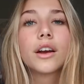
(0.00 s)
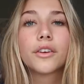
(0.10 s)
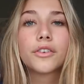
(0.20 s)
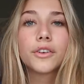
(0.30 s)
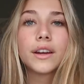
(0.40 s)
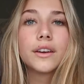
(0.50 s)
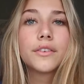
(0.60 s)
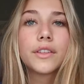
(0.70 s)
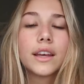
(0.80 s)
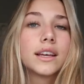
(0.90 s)
They're free
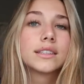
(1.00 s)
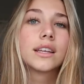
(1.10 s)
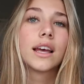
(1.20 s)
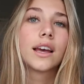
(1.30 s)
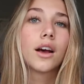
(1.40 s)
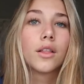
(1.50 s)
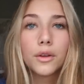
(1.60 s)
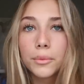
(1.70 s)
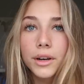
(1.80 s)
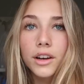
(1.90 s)
of things like
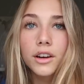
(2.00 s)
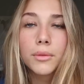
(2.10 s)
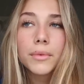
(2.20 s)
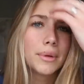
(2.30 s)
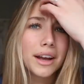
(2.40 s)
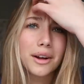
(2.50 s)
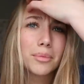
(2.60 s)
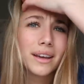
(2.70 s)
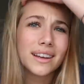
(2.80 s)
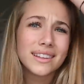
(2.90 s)
aluminum,
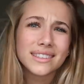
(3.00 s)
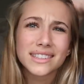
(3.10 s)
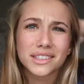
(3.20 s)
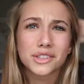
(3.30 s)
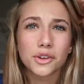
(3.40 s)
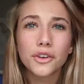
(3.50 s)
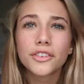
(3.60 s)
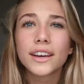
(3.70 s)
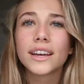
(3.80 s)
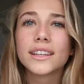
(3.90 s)
parabens, and
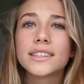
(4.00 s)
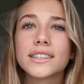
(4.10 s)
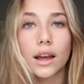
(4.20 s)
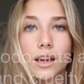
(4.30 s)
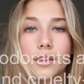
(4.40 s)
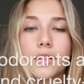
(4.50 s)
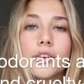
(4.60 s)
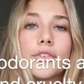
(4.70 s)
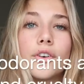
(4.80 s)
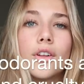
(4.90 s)
sulfates, and
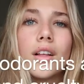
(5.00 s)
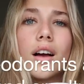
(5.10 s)
they're full